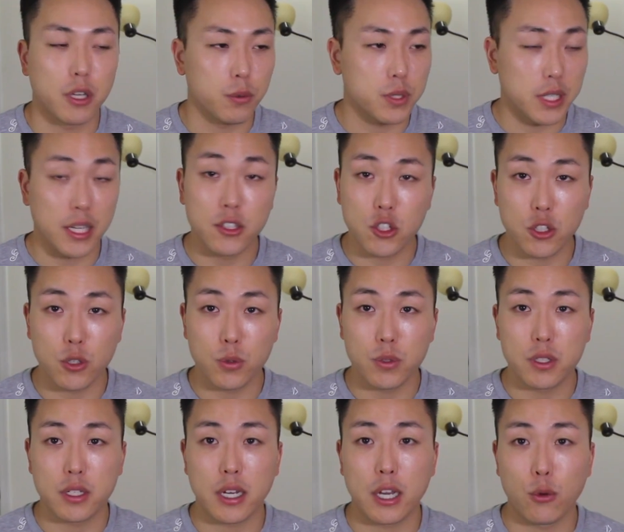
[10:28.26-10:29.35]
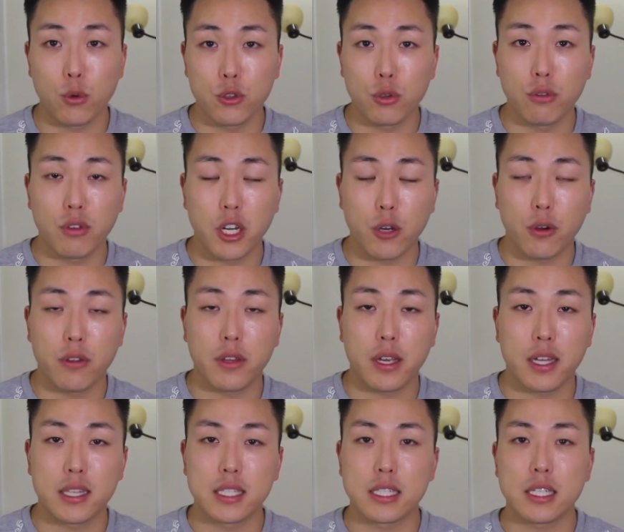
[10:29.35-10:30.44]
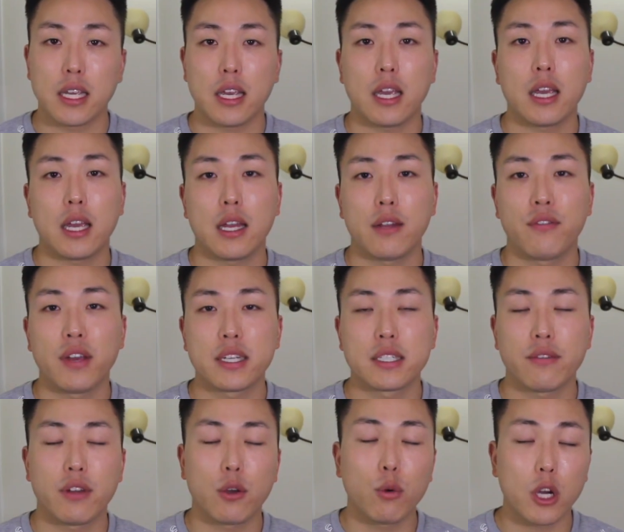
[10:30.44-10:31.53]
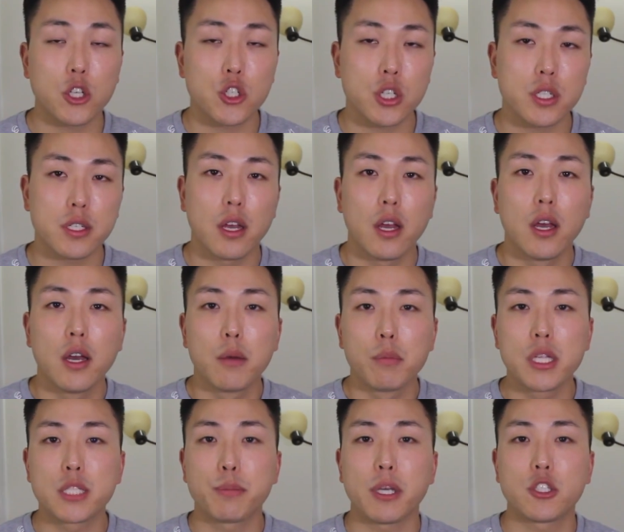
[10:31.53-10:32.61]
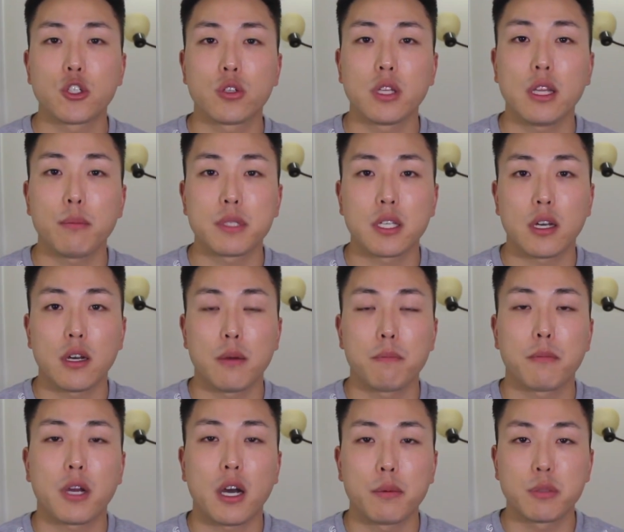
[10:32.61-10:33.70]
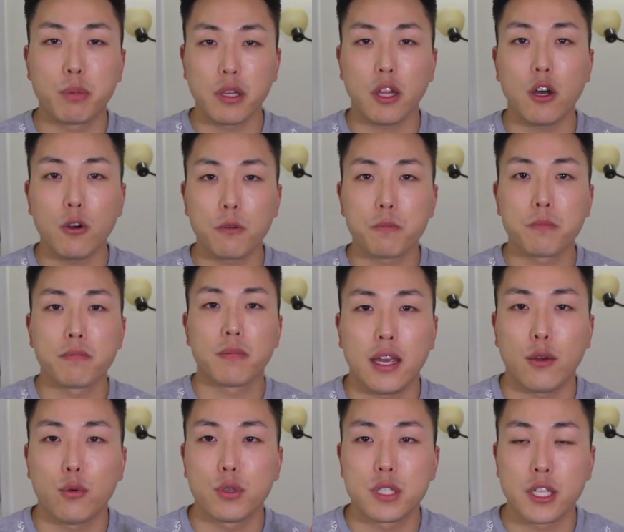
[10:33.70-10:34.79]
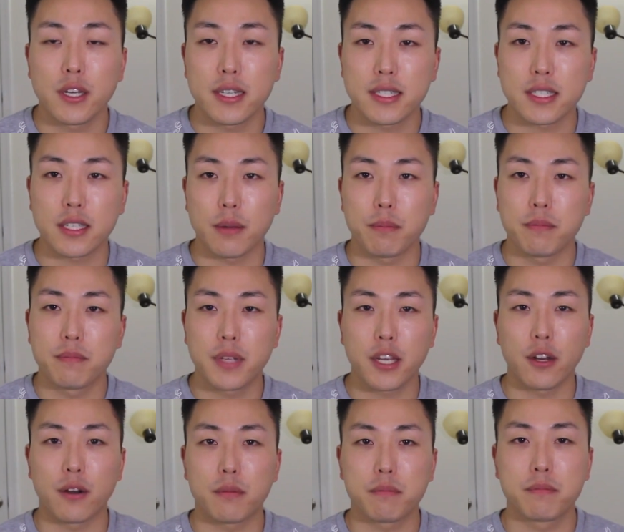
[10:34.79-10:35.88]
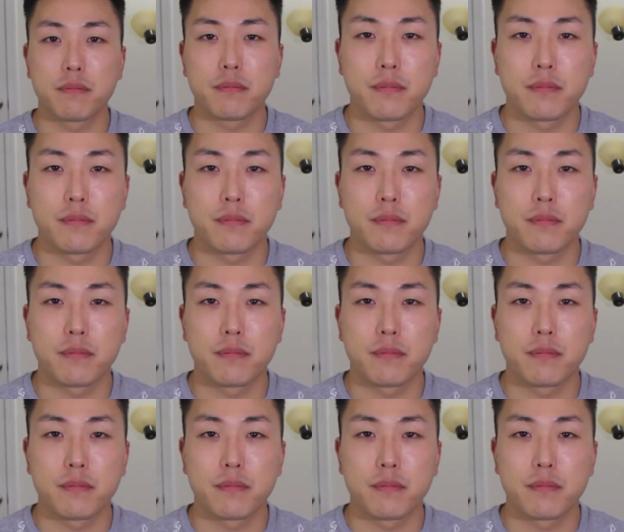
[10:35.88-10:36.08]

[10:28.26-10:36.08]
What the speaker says: stay tuned. I will do a video on that. And if you guys have any questions, please make sure to leave me some comments below, and we'll see you guys next time. Take care.